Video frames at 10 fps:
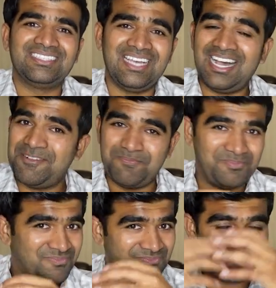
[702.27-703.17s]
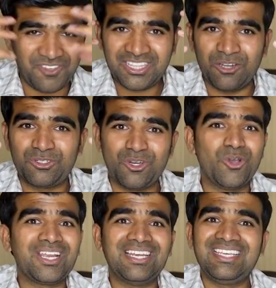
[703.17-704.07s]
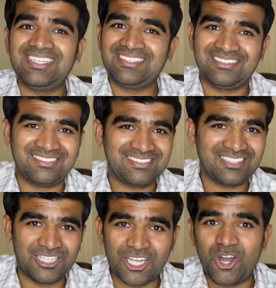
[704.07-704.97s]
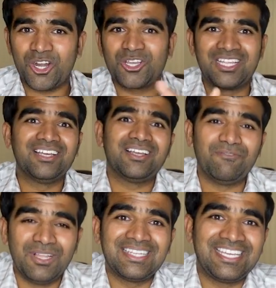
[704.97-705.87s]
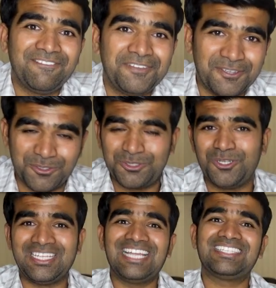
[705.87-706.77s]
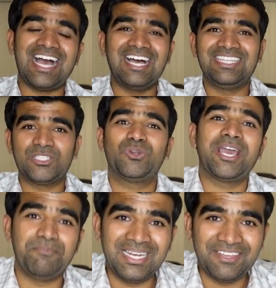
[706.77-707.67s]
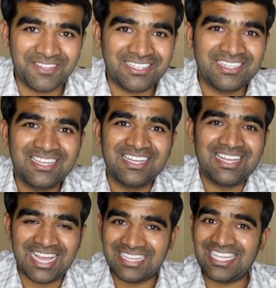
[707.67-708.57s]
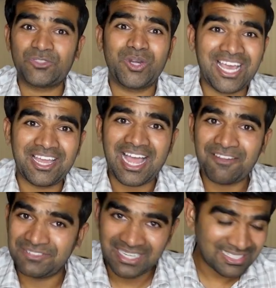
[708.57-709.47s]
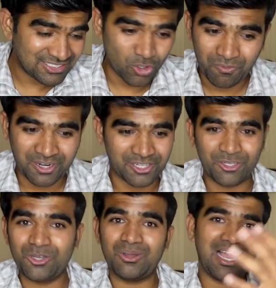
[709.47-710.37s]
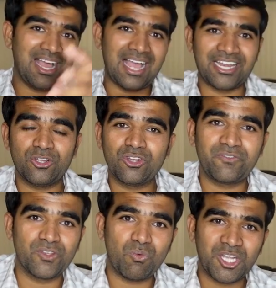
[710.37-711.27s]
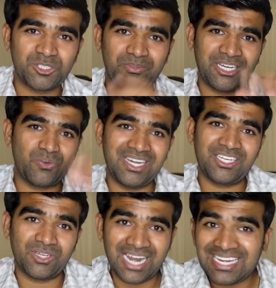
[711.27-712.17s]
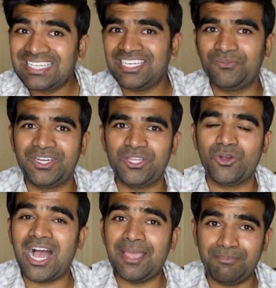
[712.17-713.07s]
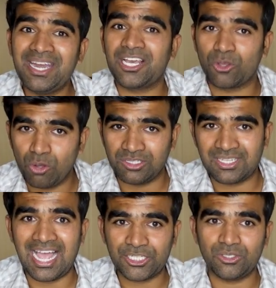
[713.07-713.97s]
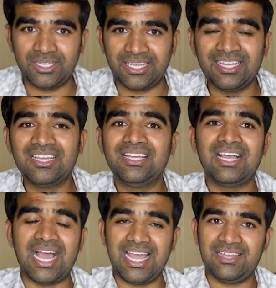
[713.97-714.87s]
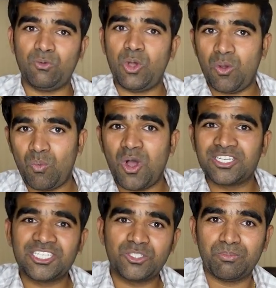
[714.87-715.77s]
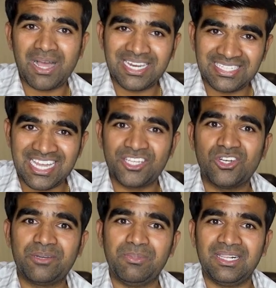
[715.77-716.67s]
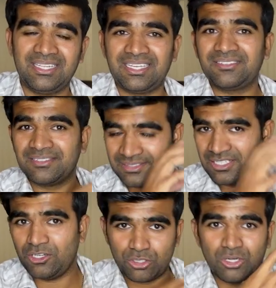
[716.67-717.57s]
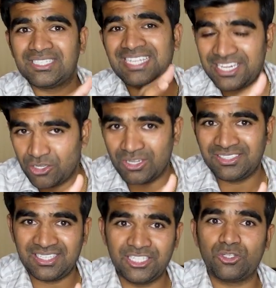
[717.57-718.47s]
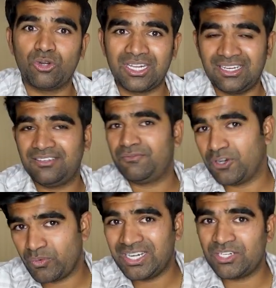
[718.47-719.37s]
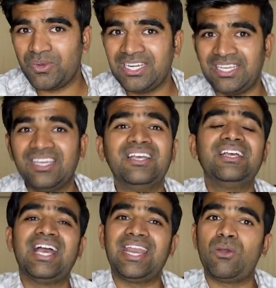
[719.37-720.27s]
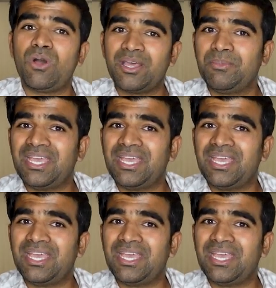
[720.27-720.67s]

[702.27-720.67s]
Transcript: uh, without knowingly the god g- will give you so that that's what I believe in and that's what I have done so far. You know, I, I, don't know if you watched my 2019 video. I made a goals actually. I wanted to buy 10 unit building, you know, total 10 units in total for 2020, and I want to